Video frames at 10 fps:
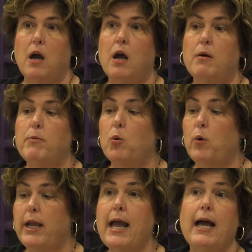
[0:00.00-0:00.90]
Um,
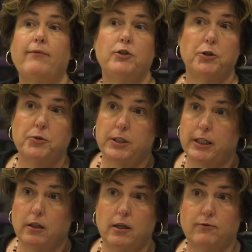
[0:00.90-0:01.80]
we have to
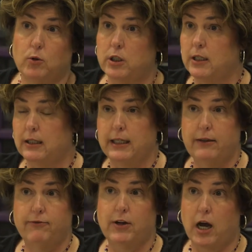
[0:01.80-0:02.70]
still,
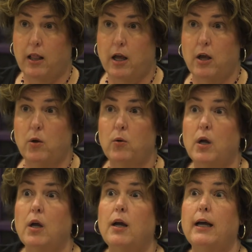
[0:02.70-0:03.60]
unfortunately, follow
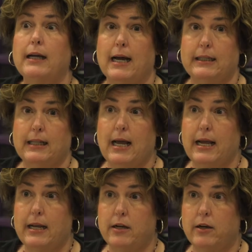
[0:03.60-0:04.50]
a
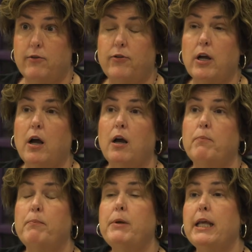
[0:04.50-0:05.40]
guideline of
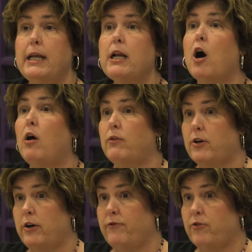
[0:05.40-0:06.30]
um, getting all of
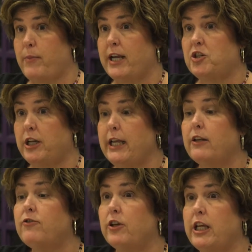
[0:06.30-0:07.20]
our information
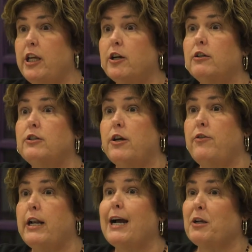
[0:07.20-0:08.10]
in for the year so
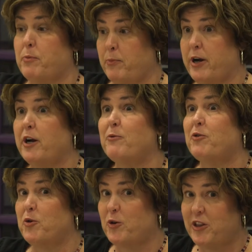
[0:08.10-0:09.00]
that I can prepare them
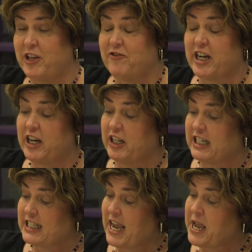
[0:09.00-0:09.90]
for the final
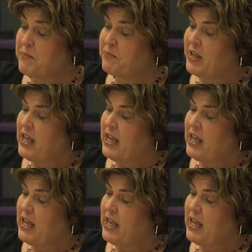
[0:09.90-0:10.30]
exam.